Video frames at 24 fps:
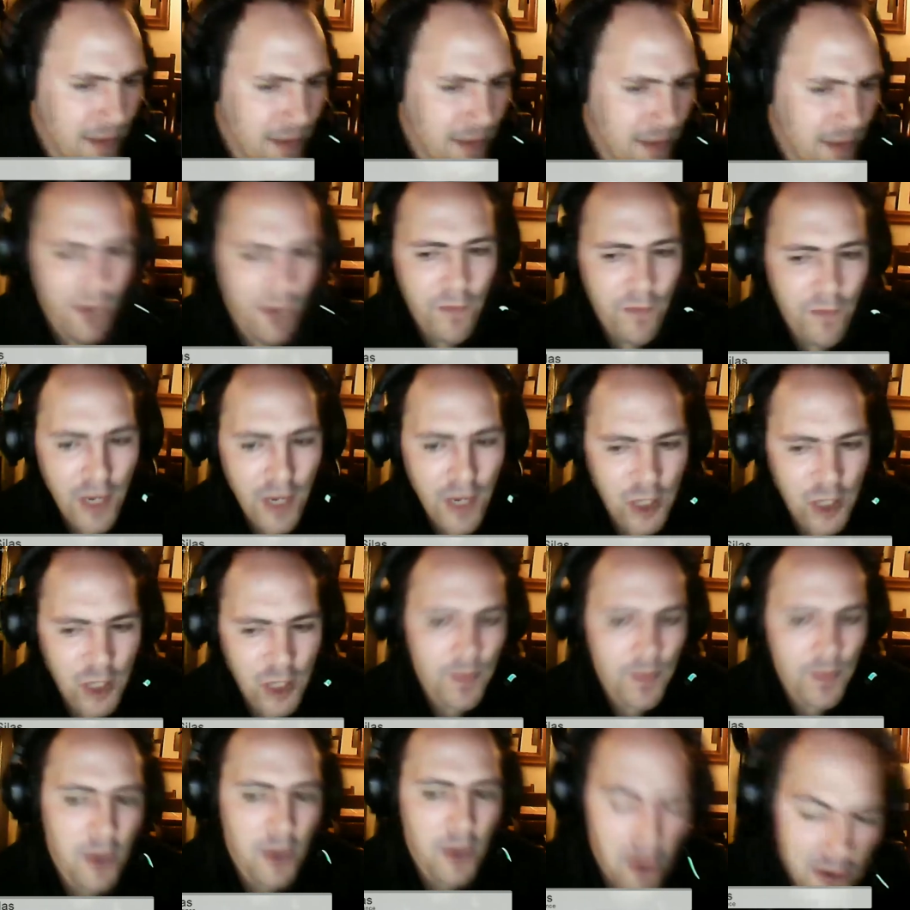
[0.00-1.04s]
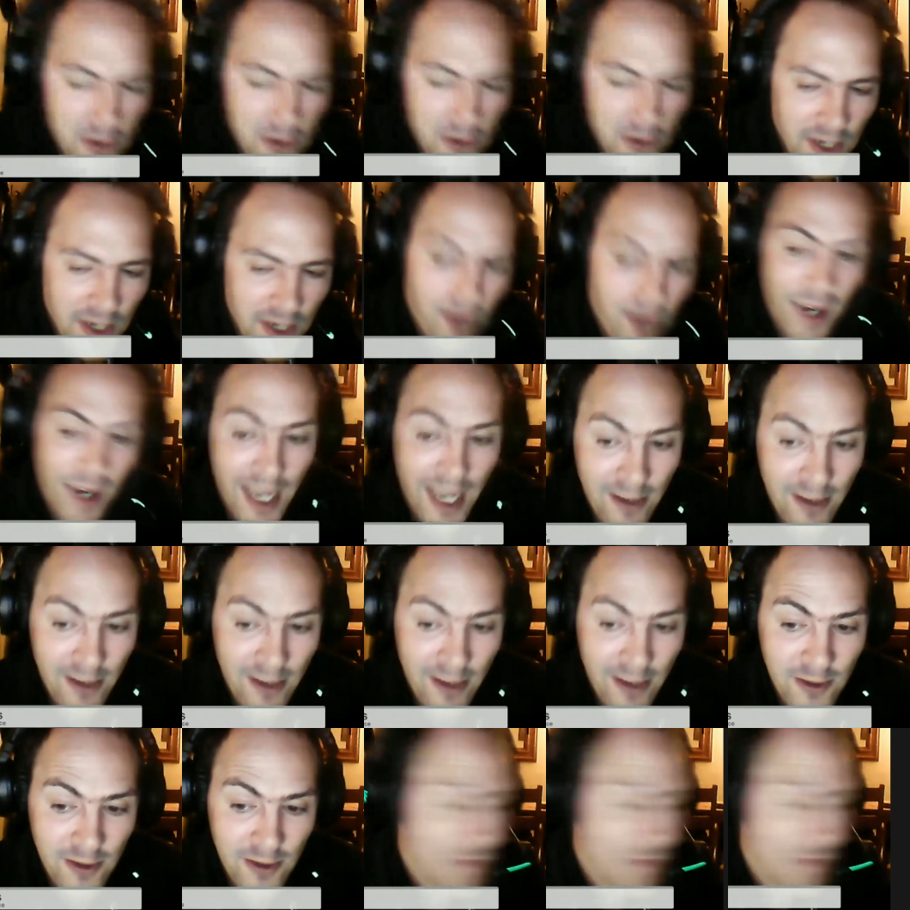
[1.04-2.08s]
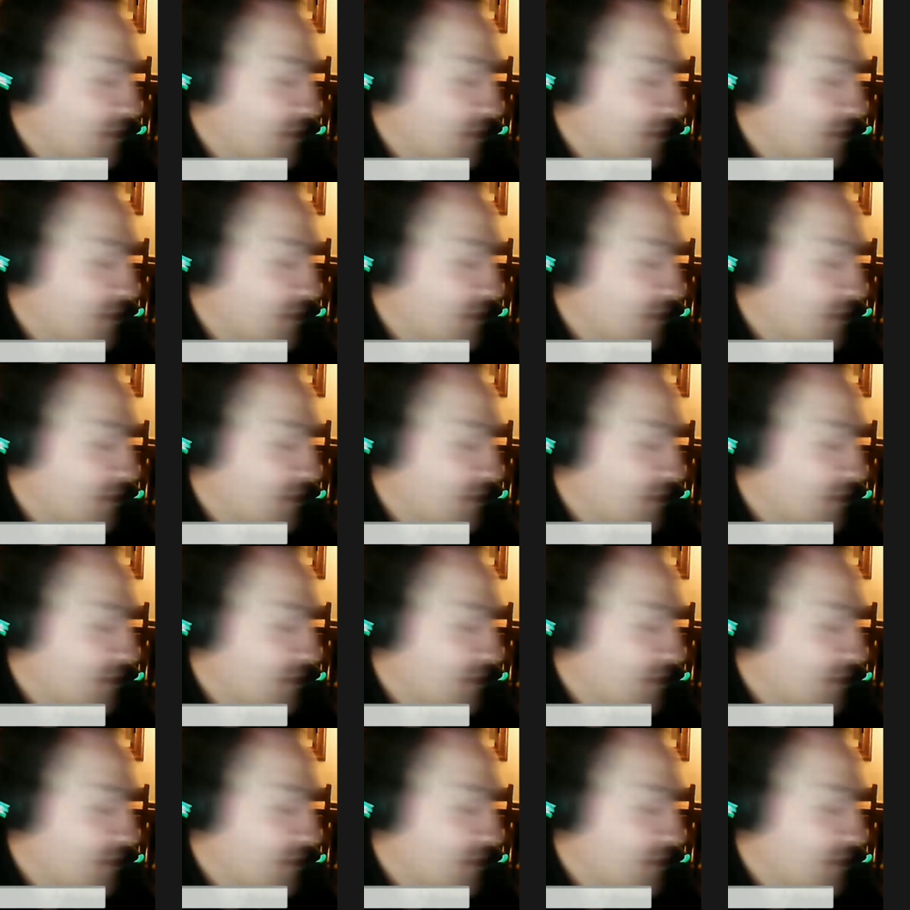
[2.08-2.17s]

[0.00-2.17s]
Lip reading: kind of vegetable garden near a house.